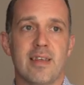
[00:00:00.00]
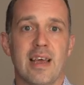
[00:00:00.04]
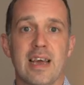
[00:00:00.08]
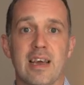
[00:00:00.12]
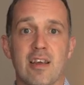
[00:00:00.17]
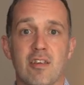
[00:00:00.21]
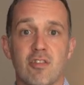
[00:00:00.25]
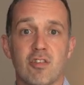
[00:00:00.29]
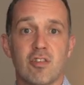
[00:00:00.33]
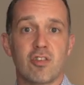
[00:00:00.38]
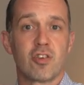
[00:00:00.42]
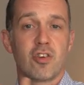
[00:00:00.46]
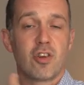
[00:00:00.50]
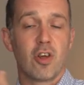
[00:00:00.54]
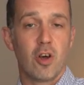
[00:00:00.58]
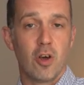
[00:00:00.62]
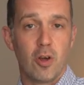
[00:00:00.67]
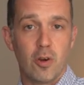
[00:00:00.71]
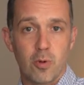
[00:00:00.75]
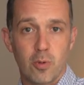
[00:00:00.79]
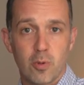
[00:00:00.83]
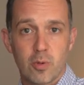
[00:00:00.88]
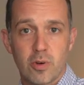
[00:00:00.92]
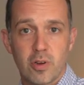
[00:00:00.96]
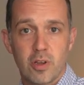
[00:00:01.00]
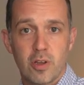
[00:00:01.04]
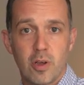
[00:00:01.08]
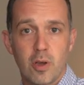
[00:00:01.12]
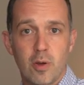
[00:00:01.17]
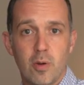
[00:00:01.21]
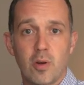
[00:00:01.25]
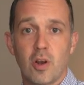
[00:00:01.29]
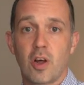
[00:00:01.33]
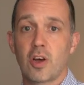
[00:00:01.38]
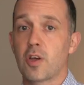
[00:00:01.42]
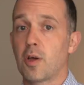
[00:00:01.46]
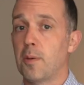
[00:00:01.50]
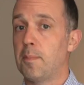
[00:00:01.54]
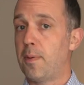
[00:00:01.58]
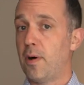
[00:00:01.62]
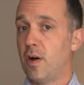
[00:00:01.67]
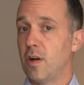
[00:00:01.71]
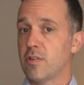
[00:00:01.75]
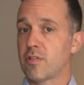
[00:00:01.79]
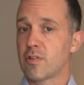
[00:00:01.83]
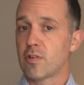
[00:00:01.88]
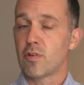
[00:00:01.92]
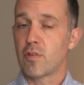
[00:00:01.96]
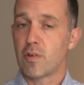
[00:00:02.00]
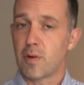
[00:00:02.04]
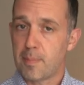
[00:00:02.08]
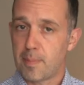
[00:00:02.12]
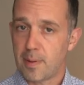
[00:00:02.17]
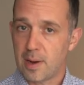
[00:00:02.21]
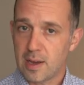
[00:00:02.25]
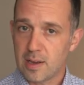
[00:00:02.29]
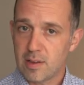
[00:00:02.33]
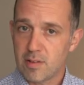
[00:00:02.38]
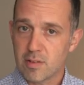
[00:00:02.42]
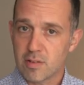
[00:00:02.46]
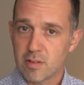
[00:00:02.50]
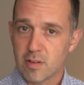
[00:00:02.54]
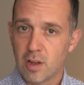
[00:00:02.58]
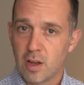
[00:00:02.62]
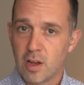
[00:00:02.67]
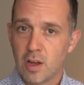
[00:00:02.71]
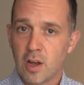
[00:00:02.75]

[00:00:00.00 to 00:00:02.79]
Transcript: external to you, like a person or a place,